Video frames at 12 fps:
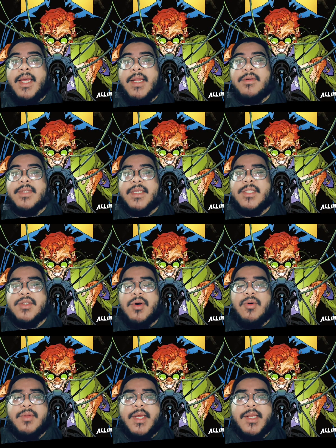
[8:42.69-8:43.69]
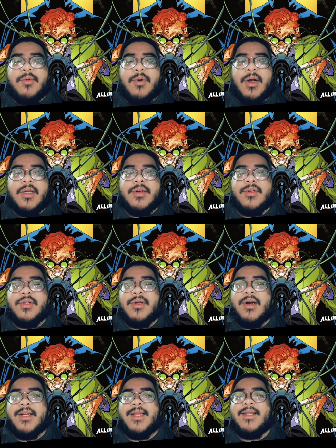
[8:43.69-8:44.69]
and it was like this old lady walking her
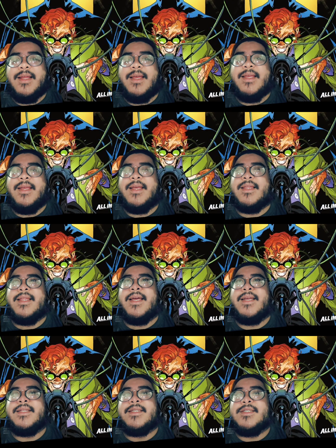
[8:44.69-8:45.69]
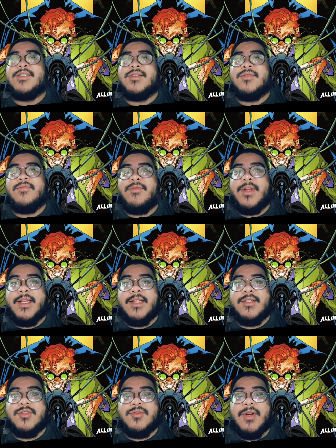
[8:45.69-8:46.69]
dog at night, and like this
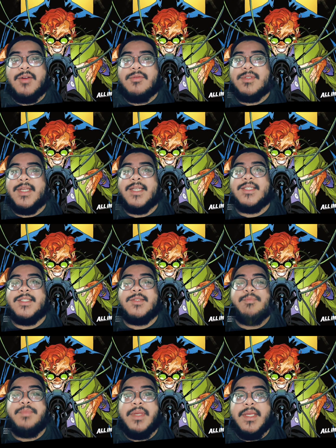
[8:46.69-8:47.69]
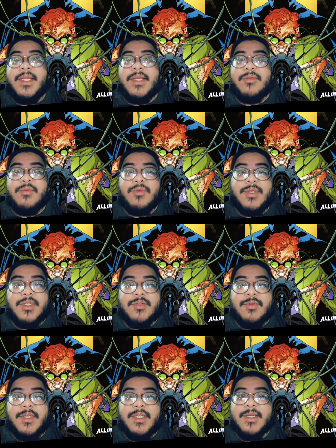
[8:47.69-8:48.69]
freaking truck was like speeding through the
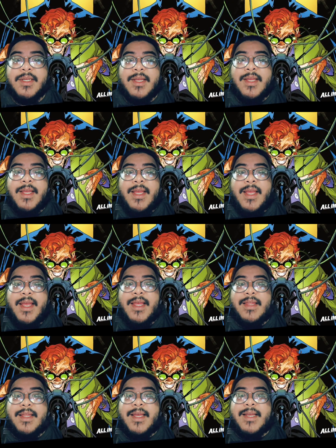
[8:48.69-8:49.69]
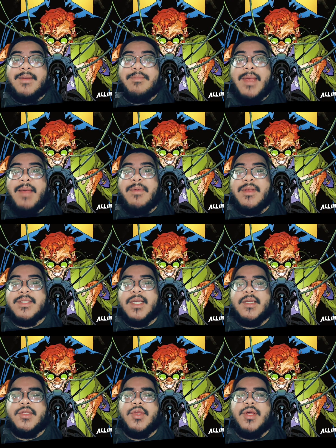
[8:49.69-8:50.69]
street, and like Batman was
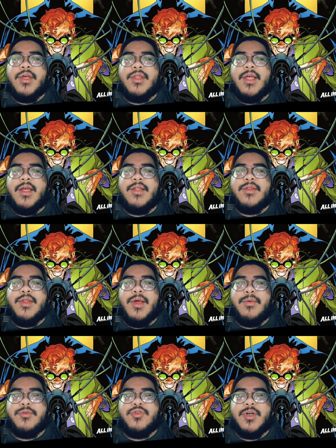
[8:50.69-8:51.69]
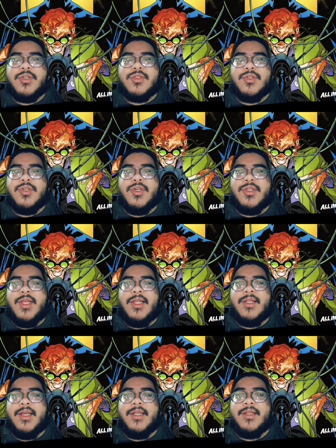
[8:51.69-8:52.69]
like, yeah, that truck is gonna hit
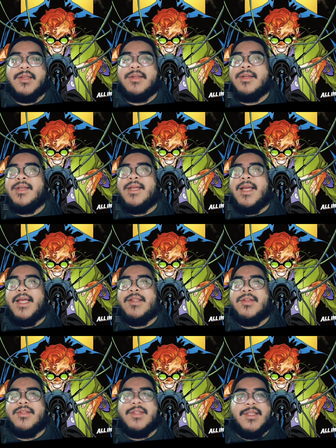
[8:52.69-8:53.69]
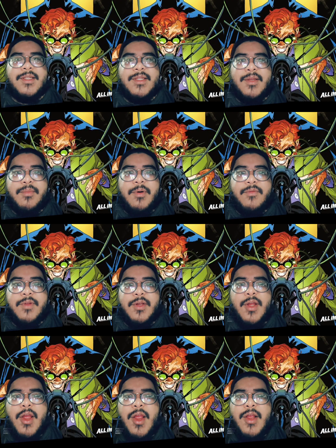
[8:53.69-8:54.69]
that lady. And then they're both
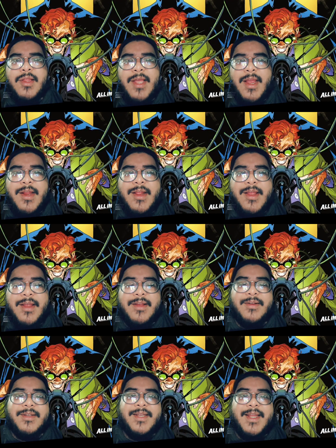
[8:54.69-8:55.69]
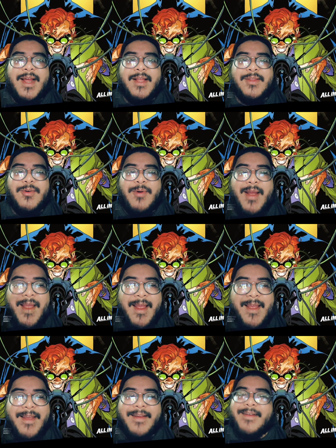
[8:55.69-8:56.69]
like, hey lady, get out the
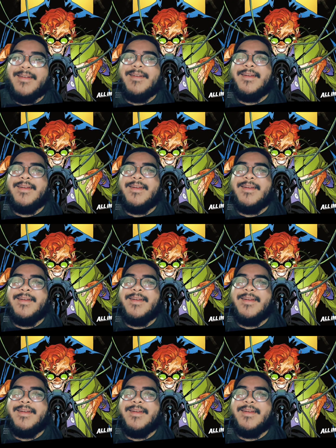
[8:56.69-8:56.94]
way.